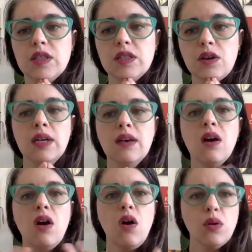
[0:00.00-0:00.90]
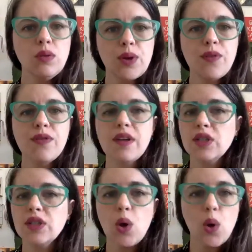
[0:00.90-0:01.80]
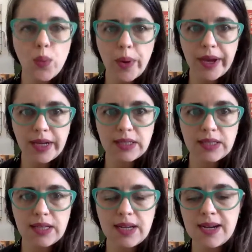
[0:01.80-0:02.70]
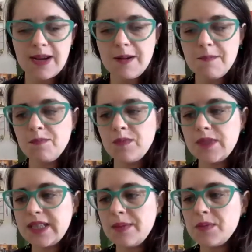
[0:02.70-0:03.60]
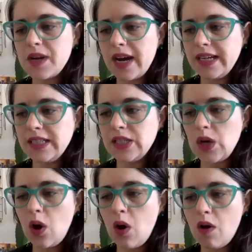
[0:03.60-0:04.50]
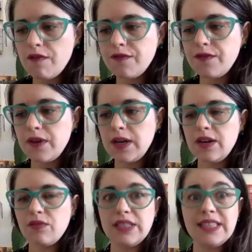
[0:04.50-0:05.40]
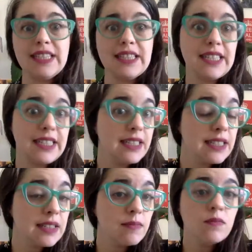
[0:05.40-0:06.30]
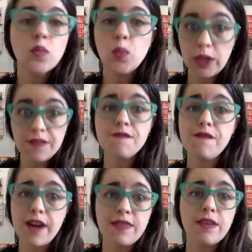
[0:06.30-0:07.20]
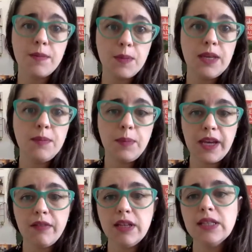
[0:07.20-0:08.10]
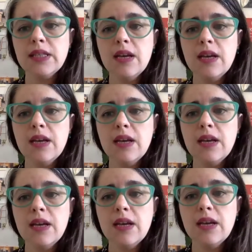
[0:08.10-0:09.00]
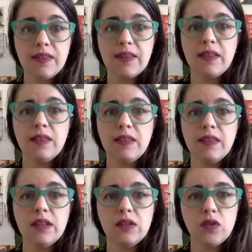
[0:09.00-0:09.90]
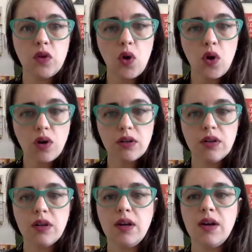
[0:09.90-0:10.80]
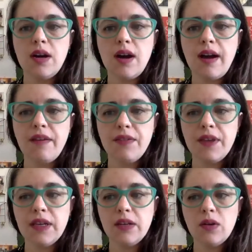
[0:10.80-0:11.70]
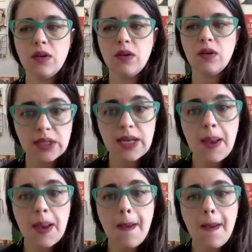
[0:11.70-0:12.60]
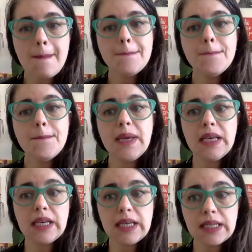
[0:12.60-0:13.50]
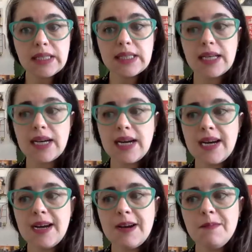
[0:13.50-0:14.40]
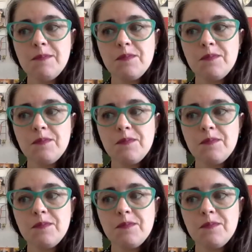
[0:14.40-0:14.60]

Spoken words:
So also there's always some kind of resistance. We can find them in parents, but given the space and the talk, I think it opens doors, because